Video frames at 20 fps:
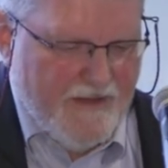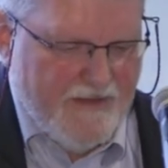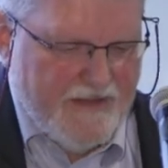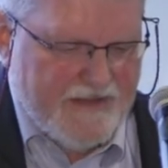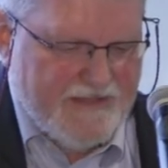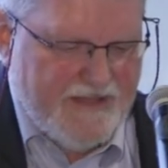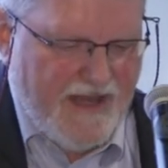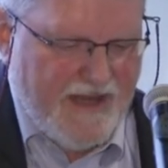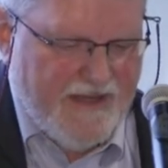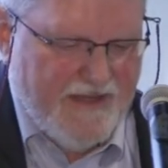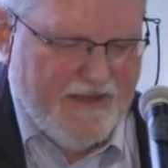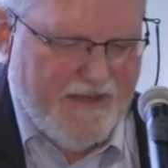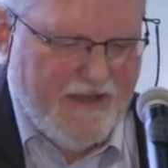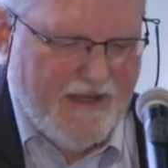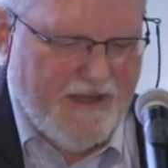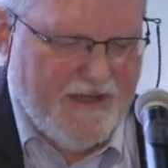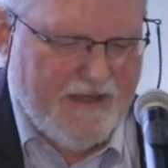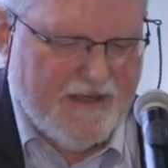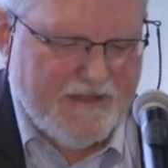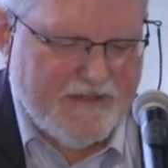The second
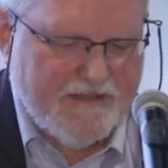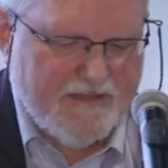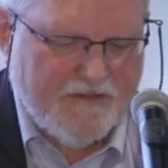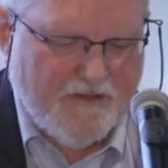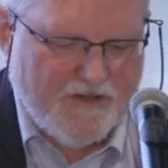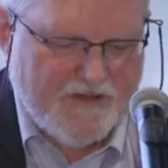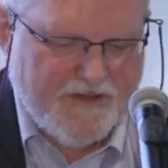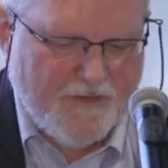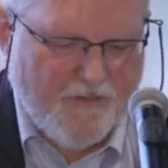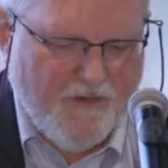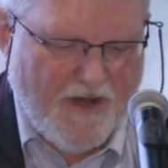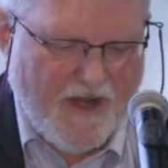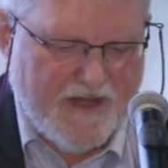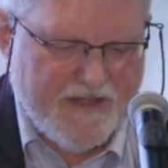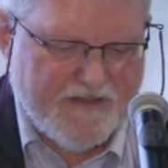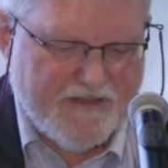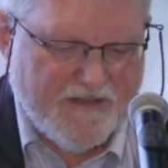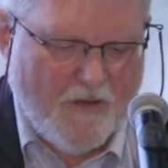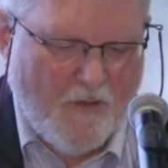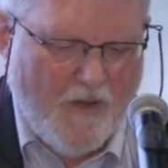is, no
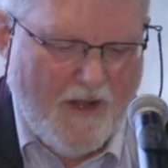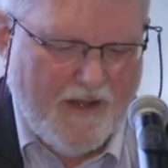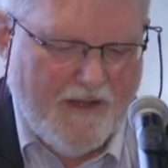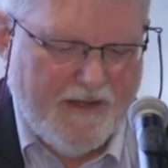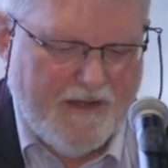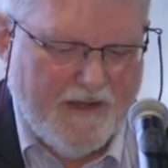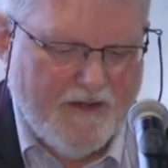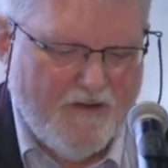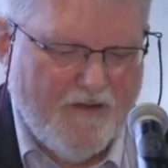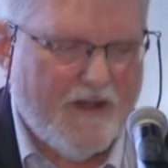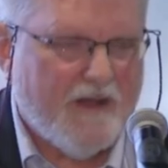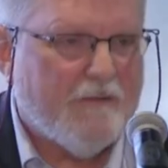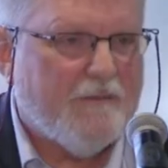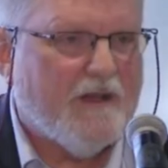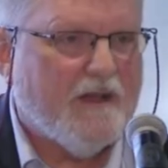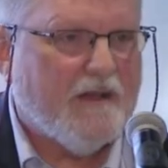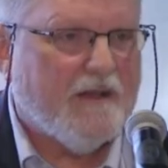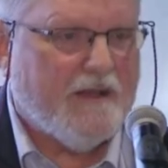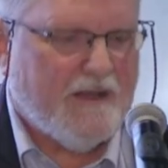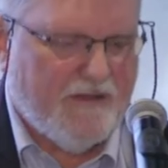surprise, the quality and
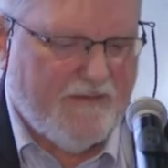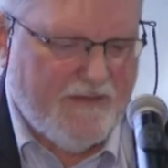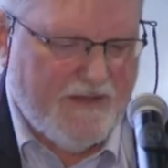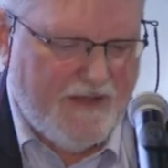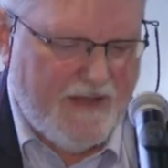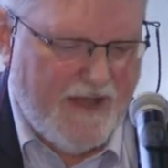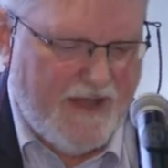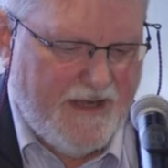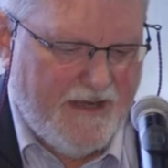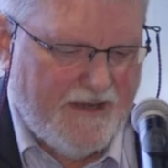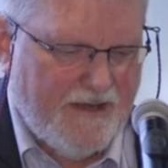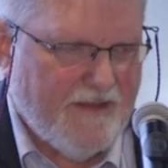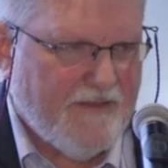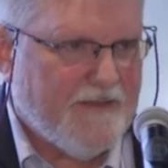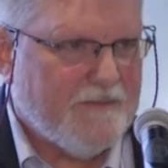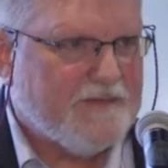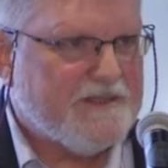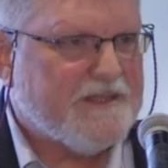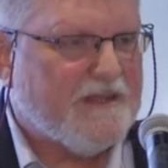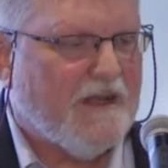credibility of the data
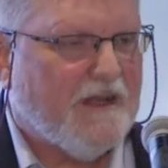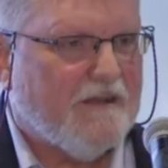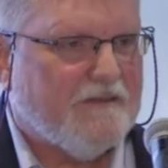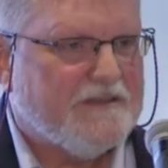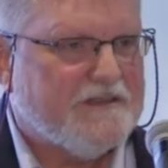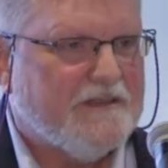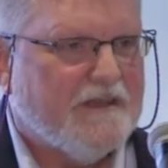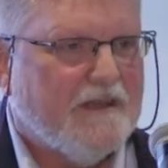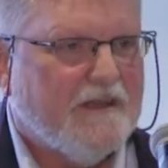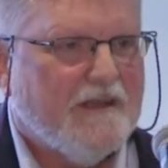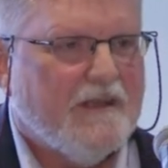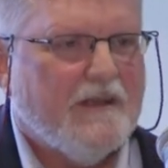themselves.